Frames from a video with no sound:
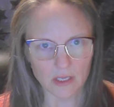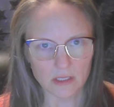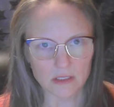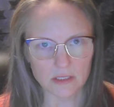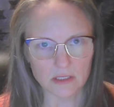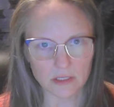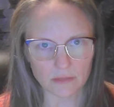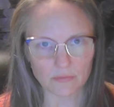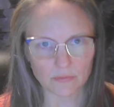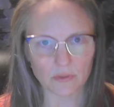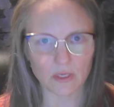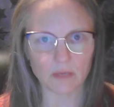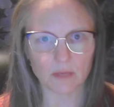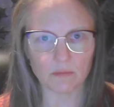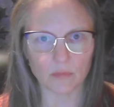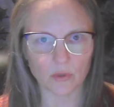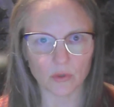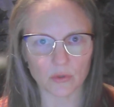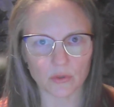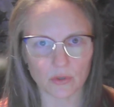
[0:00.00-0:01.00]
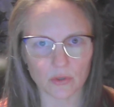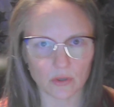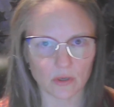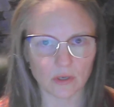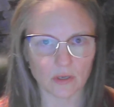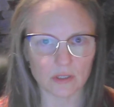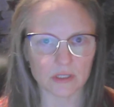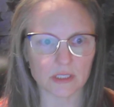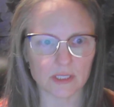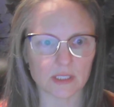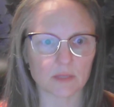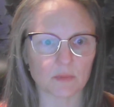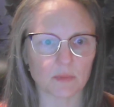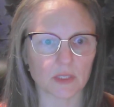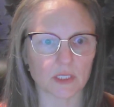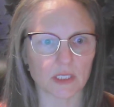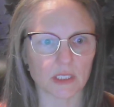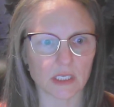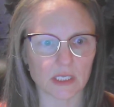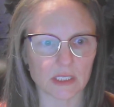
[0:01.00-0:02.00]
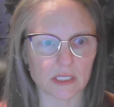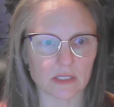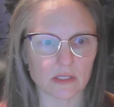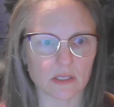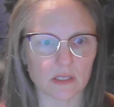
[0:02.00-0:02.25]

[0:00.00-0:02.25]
different motor disabilities,